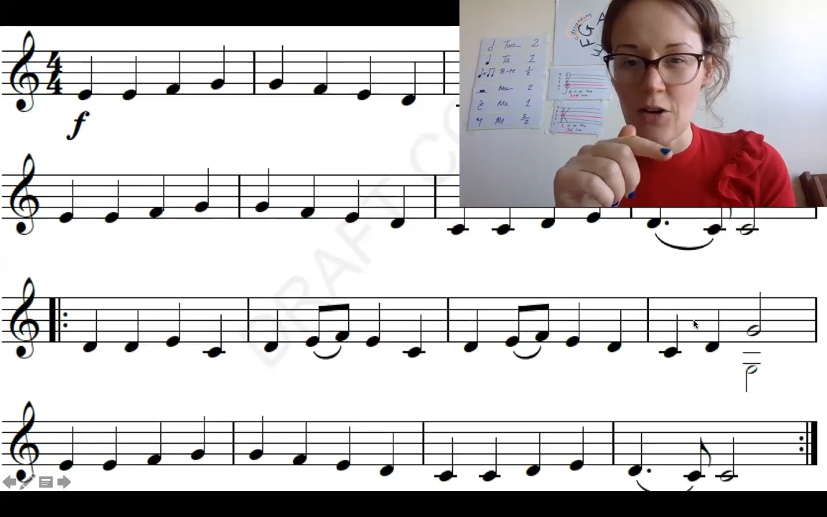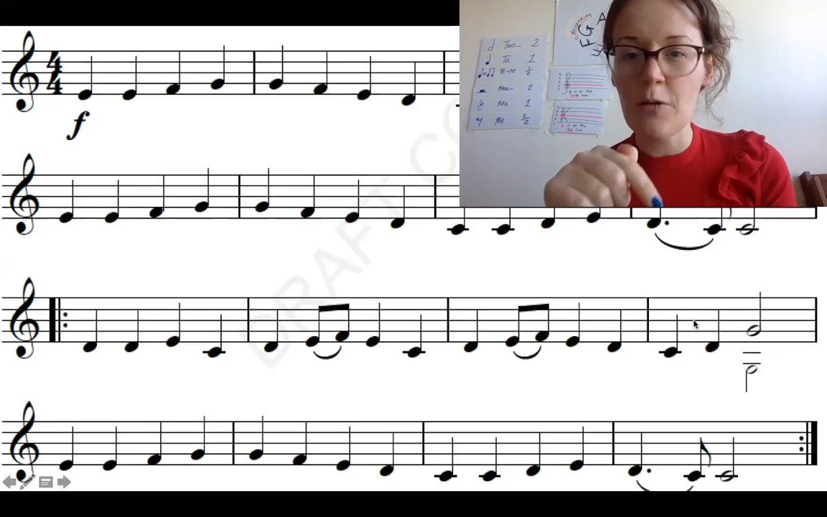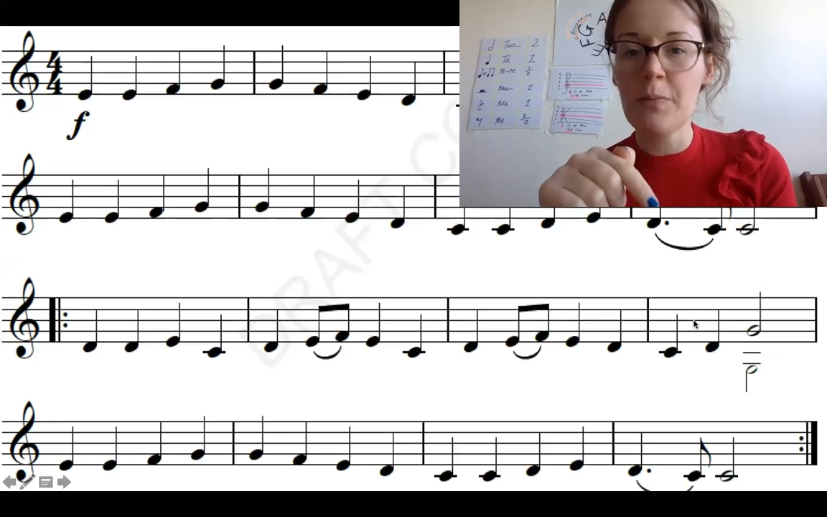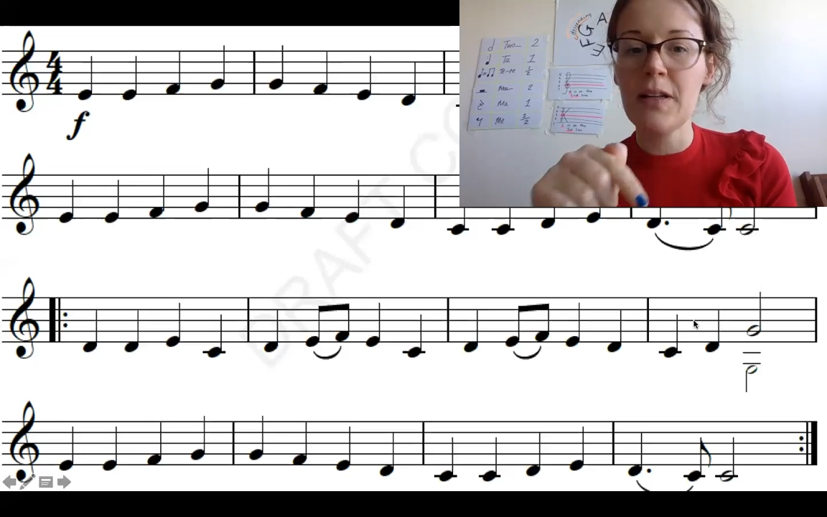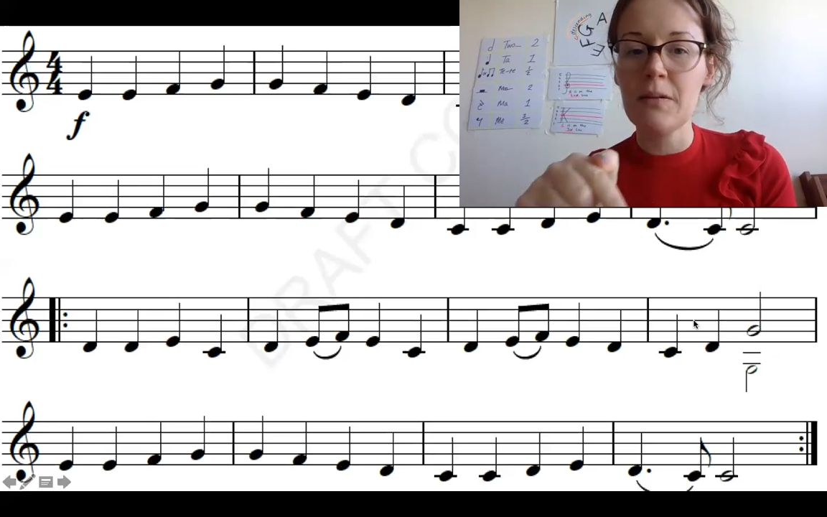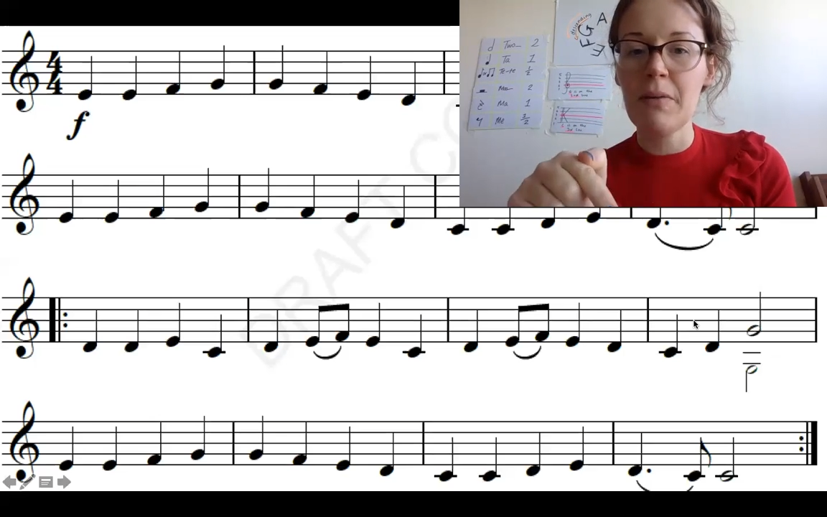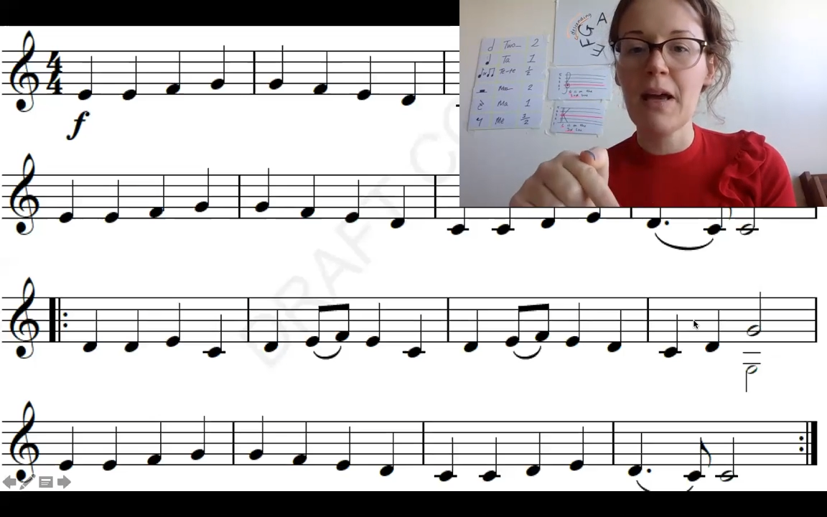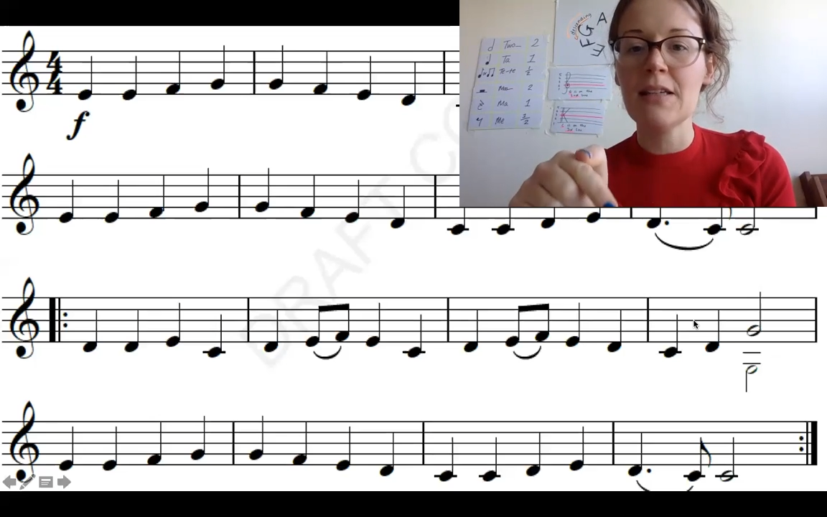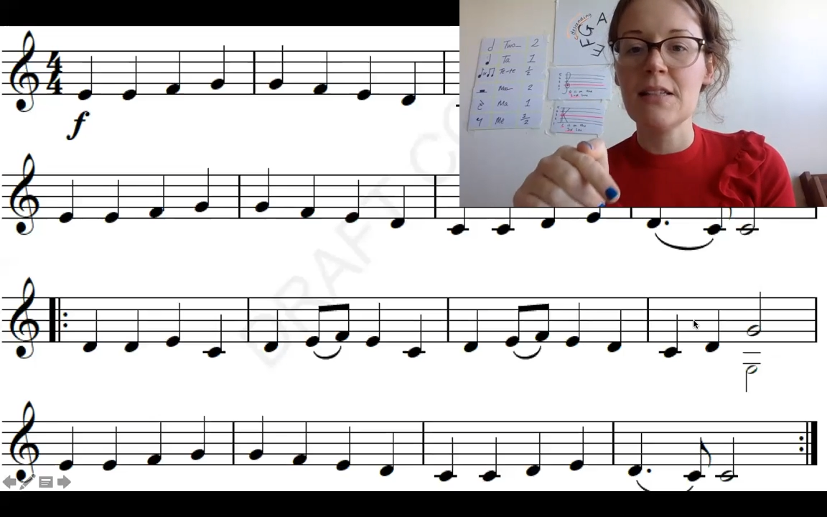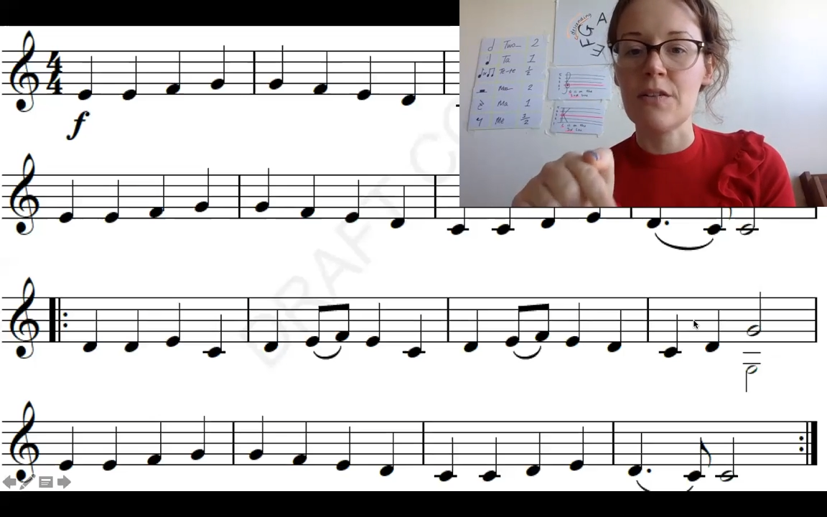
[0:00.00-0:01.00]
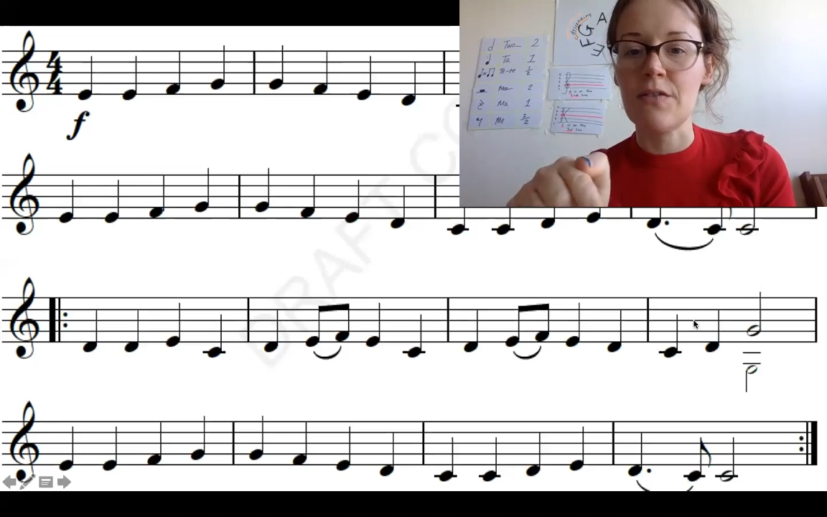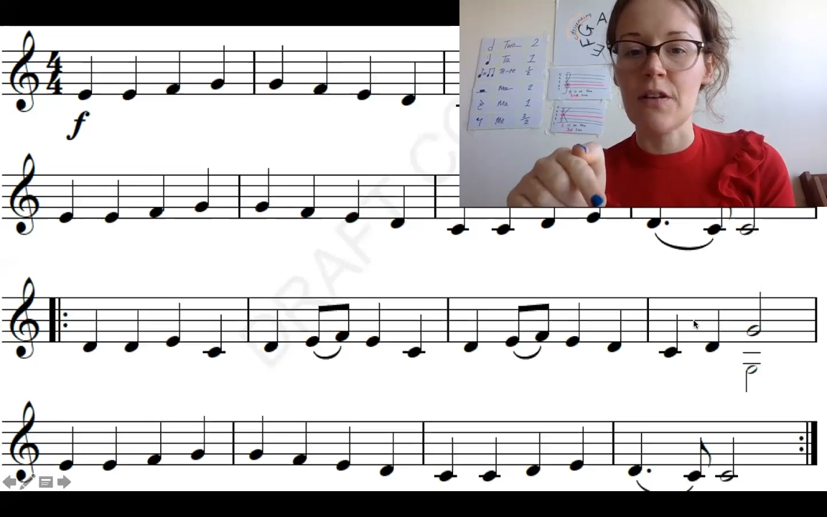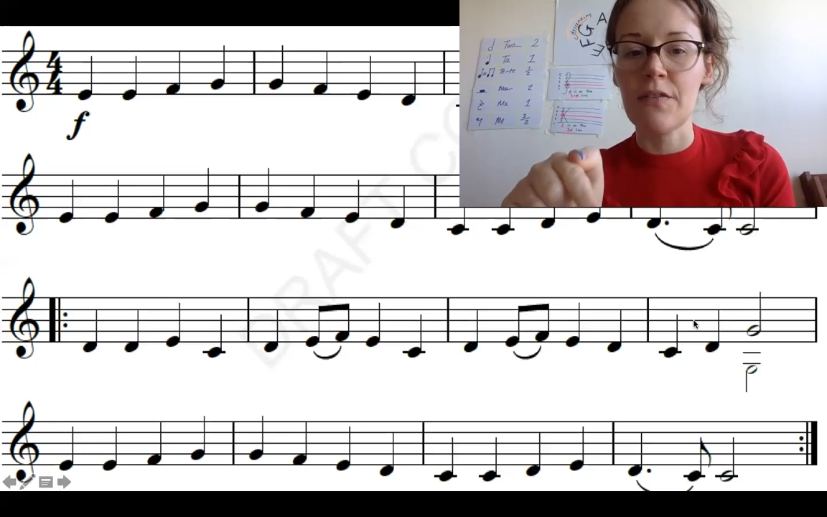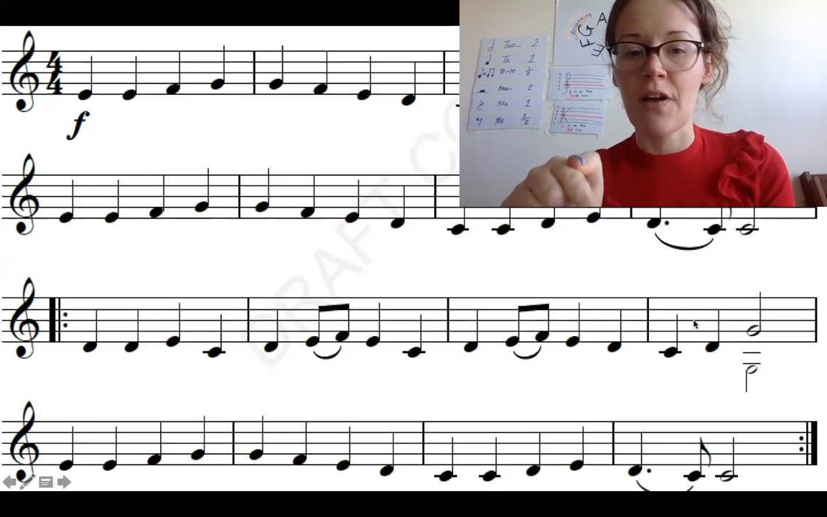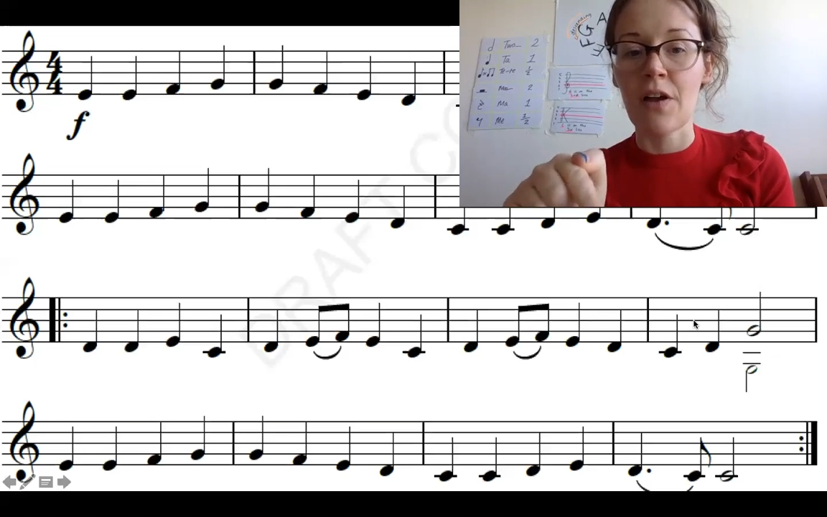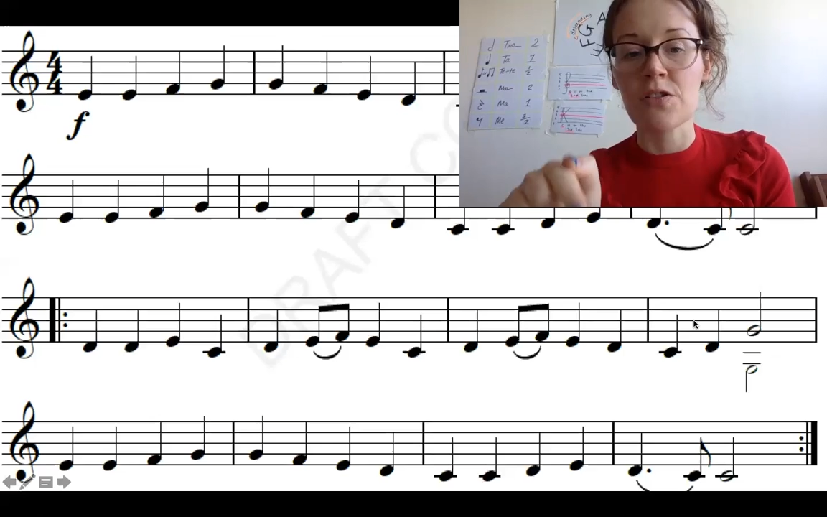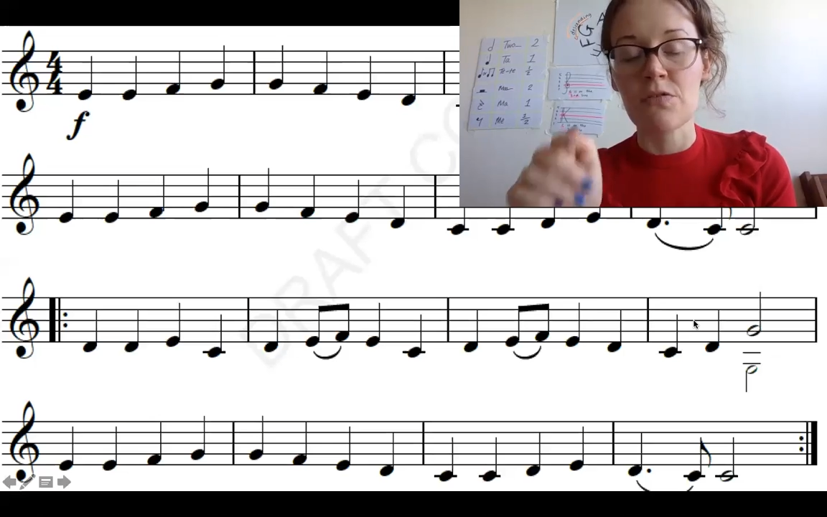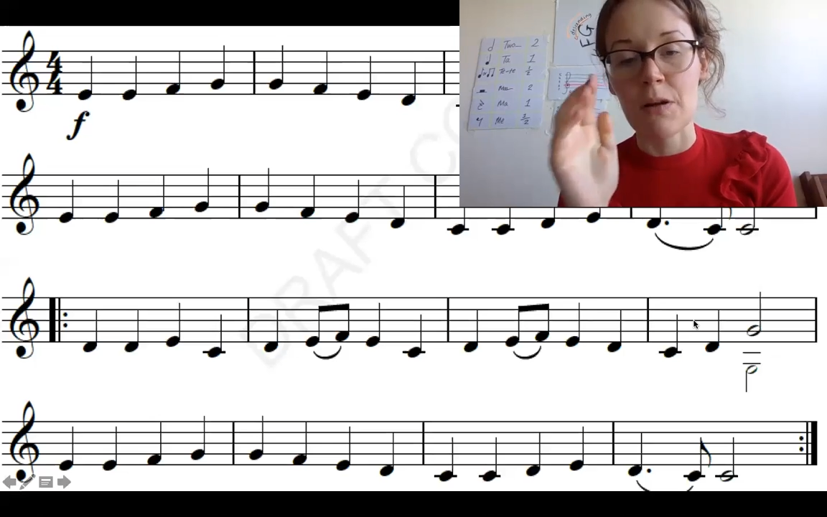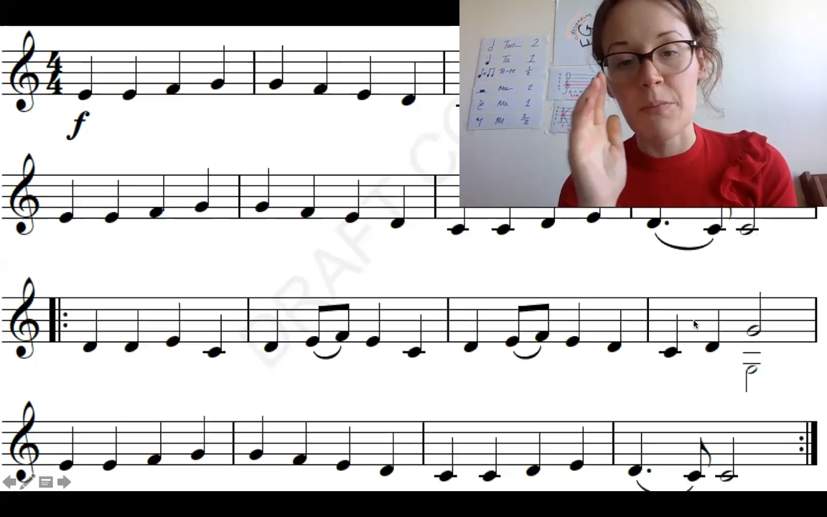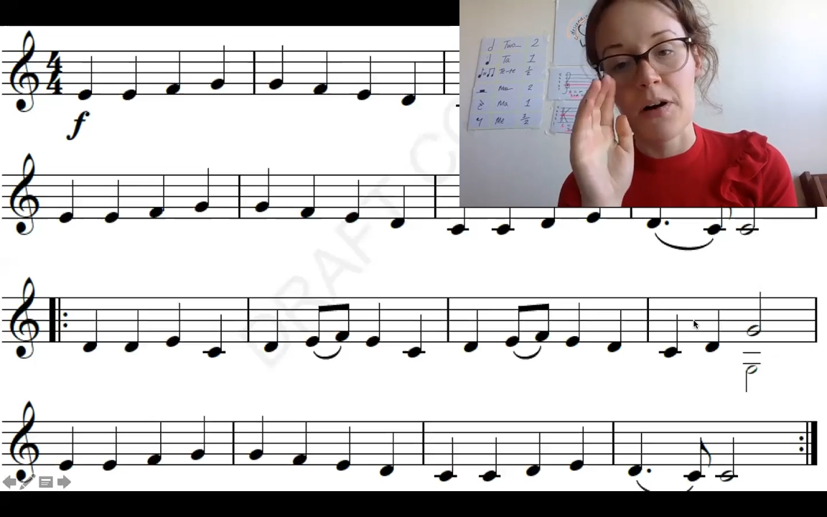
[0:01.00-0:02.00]
copied and pasted for the first
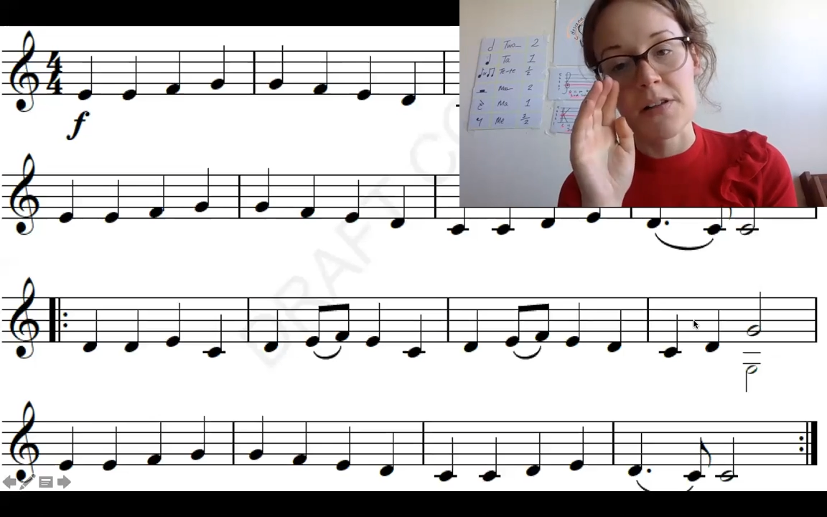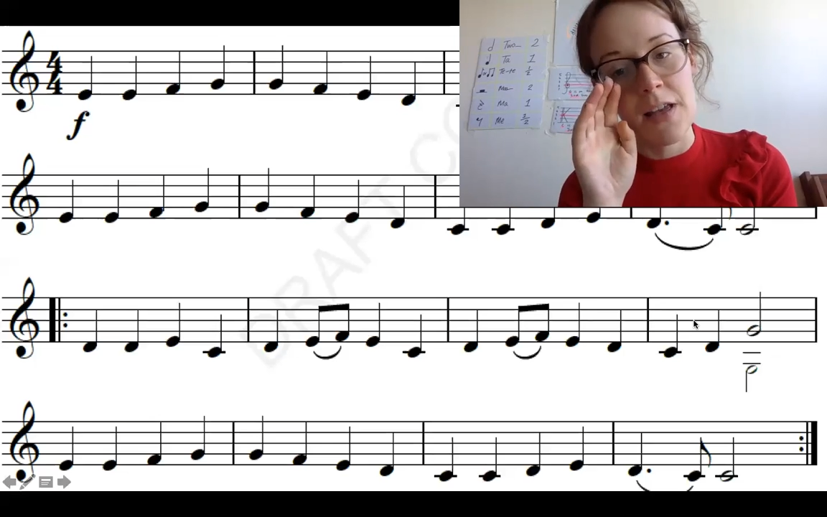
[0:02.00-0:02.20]
3 bars?